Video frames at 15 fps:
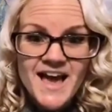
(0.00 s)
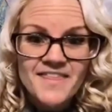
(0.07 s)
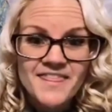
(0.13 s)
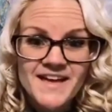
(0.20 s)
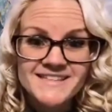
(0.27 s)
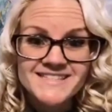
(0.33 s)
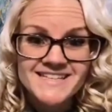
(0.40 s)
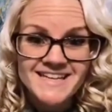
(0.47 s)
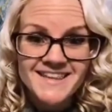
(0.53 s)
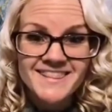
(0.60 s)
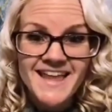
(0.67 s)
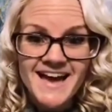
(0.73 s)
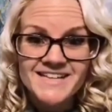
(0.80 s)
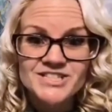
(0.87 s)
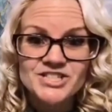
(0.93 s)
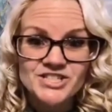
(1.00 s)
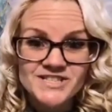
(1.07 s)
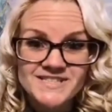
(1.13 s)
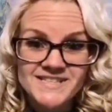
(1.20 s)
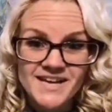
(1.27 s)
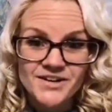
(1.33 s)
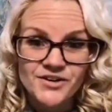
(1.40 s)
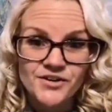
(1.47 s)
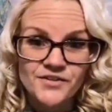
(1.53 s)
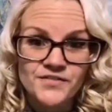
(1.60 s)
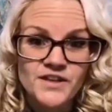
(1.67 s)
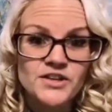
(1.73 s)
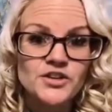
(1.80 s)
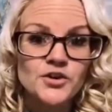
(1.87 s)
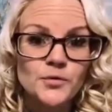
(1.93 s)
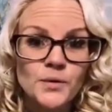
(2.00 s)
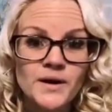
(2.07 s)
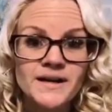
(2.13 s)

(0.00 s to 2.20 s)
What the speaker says: that's in that G center that you're